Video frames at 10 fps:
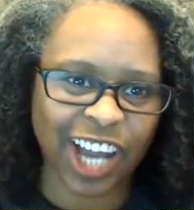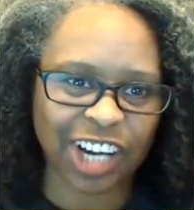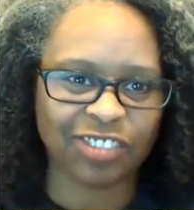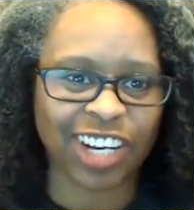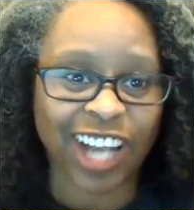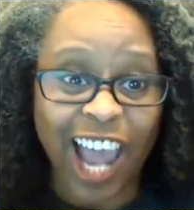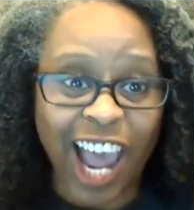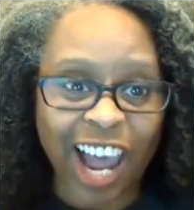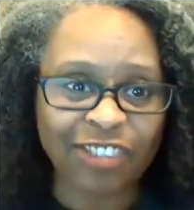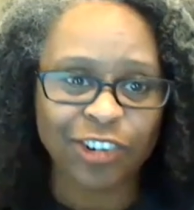kind of, and
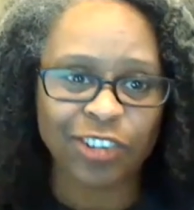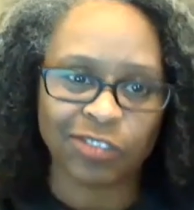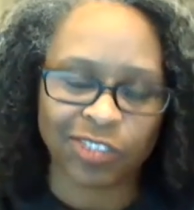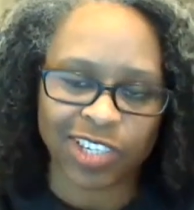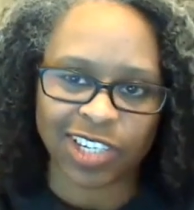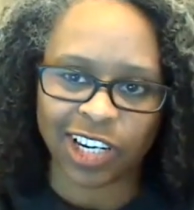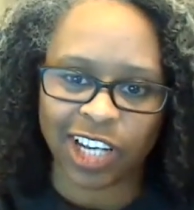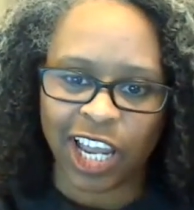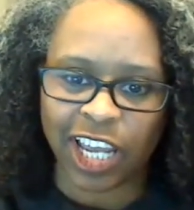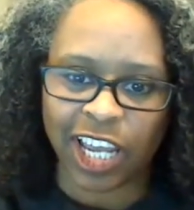after the
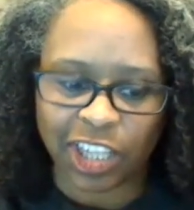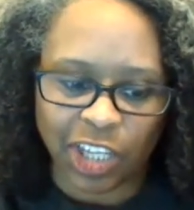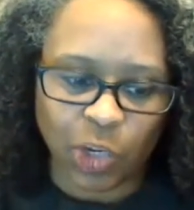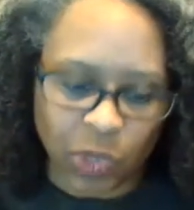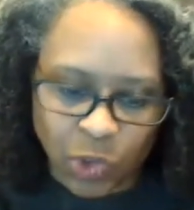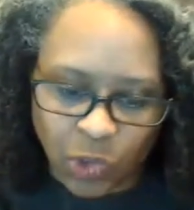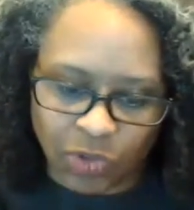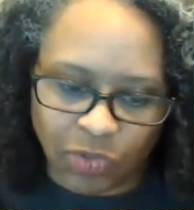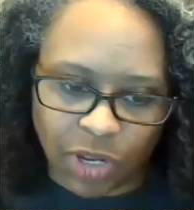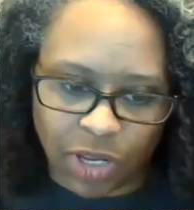visit. And I think we
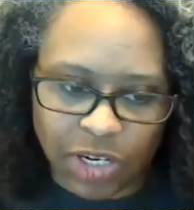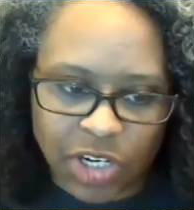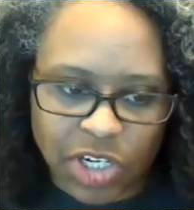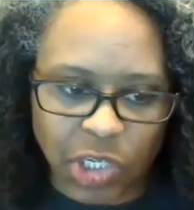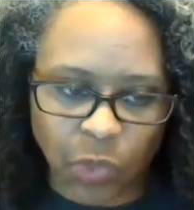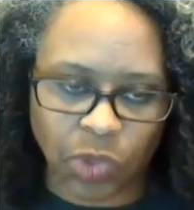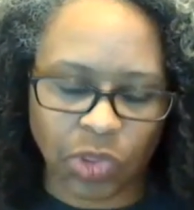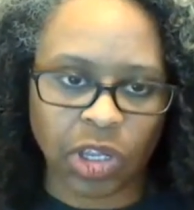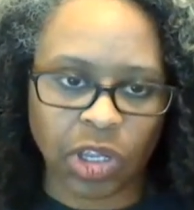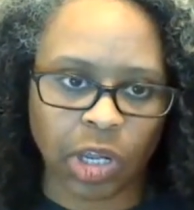sort of initially were
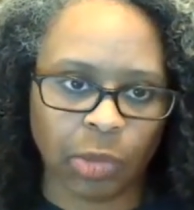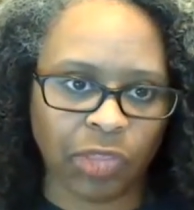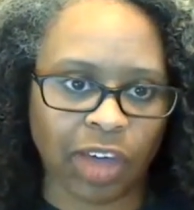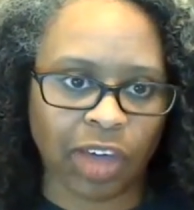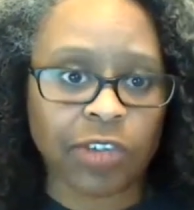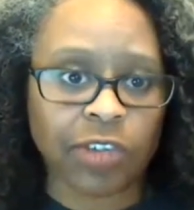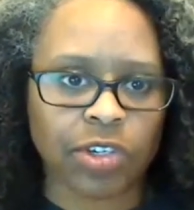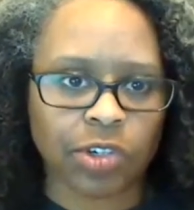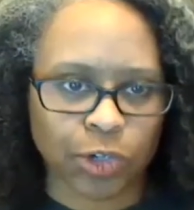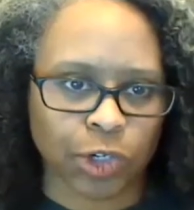thinking about that
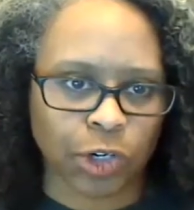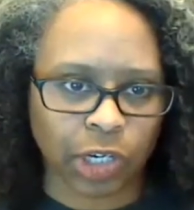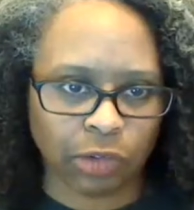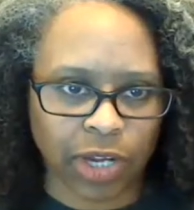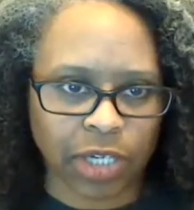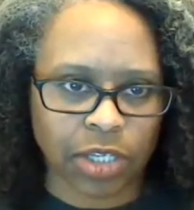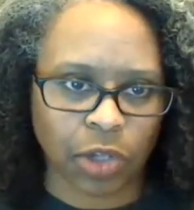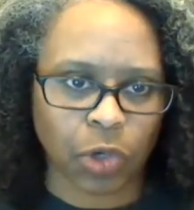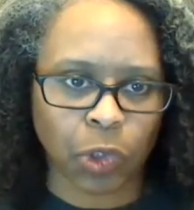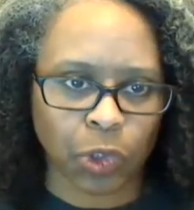visitor journey, right, to
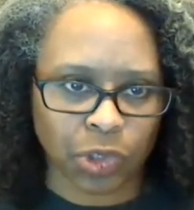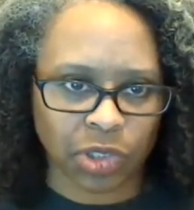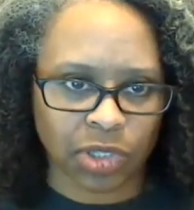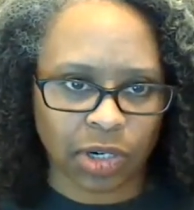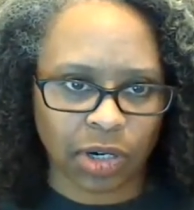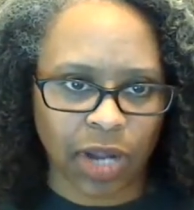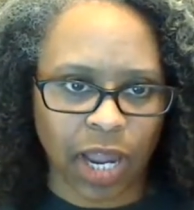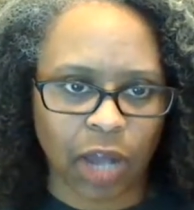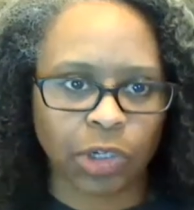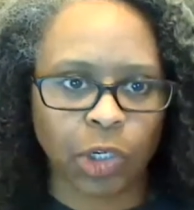the cultural center.
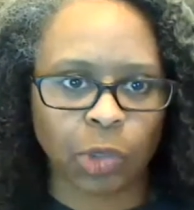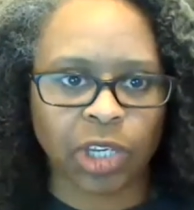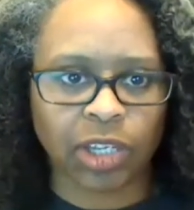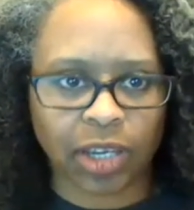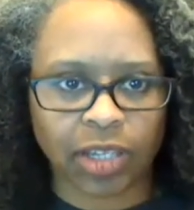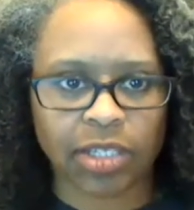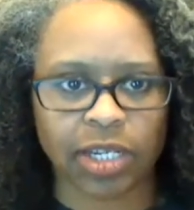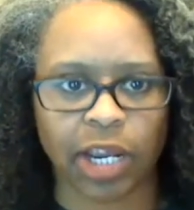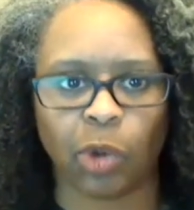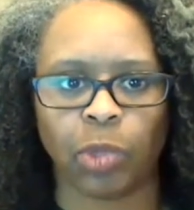How do you begin
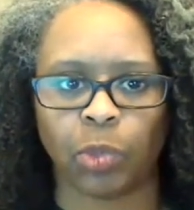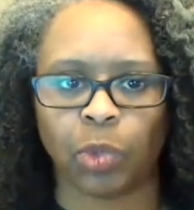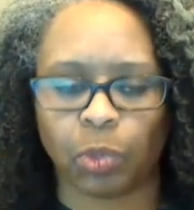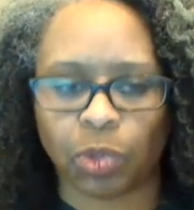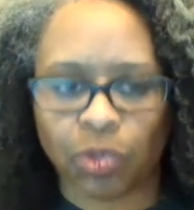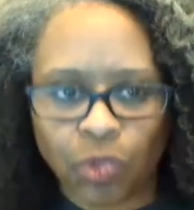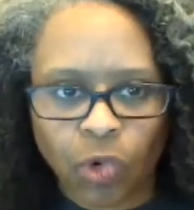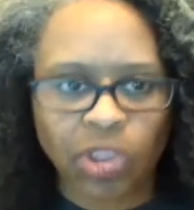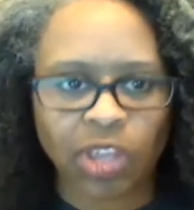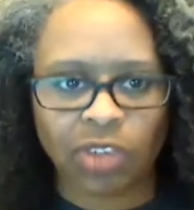to help people
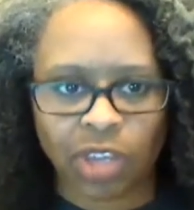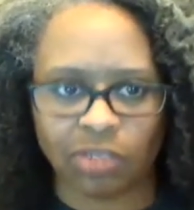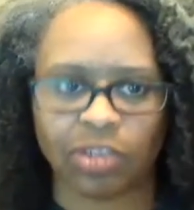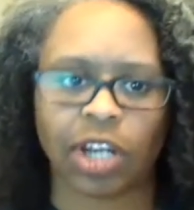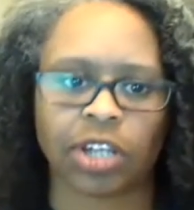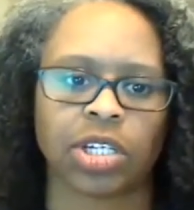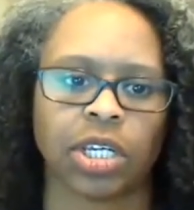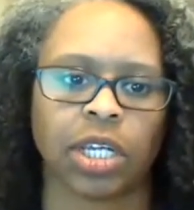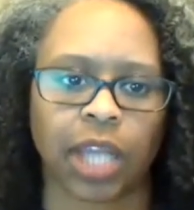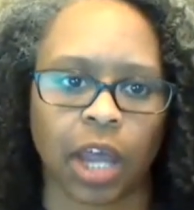before they've even
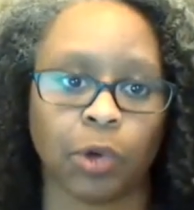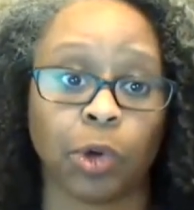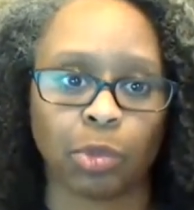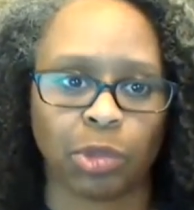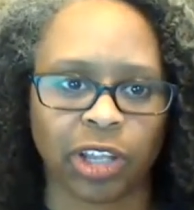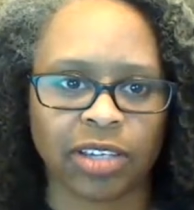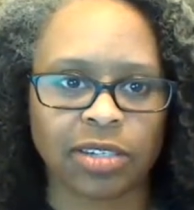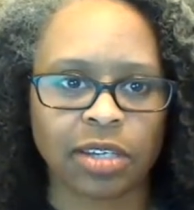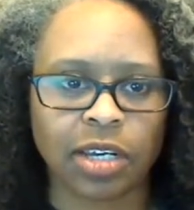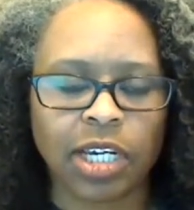actually encountered
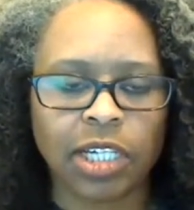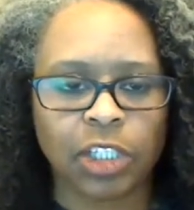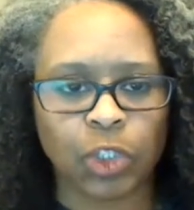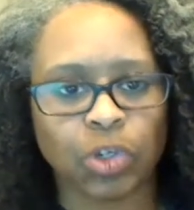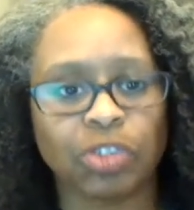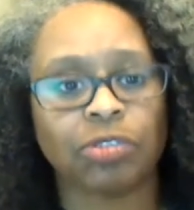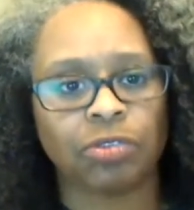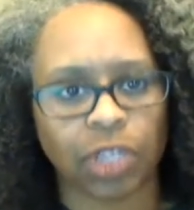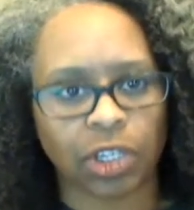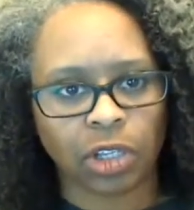place to sort of
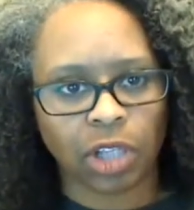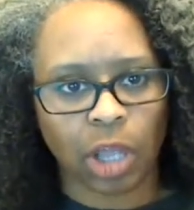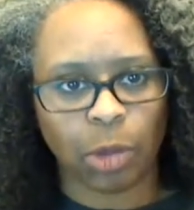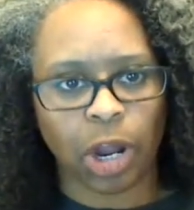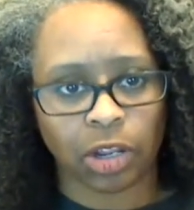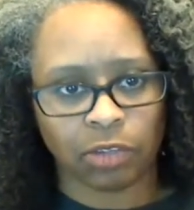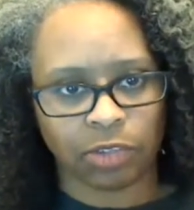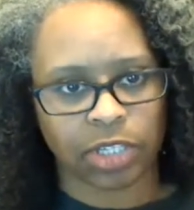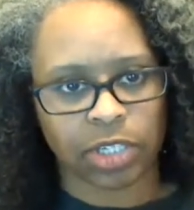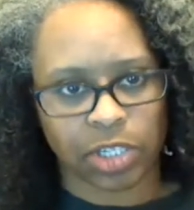feel a part of
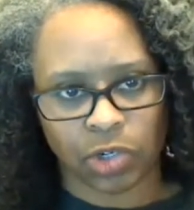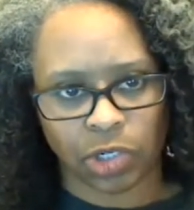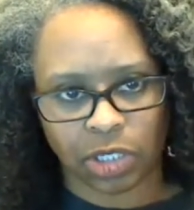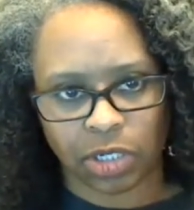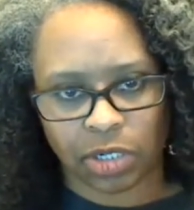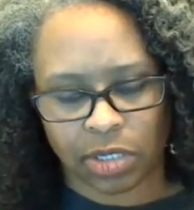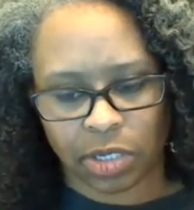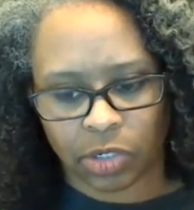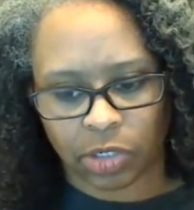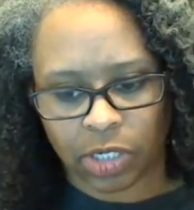a district and
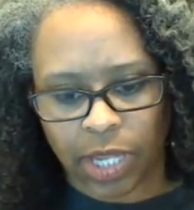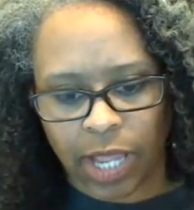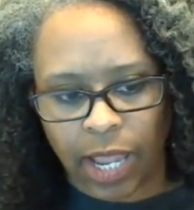center?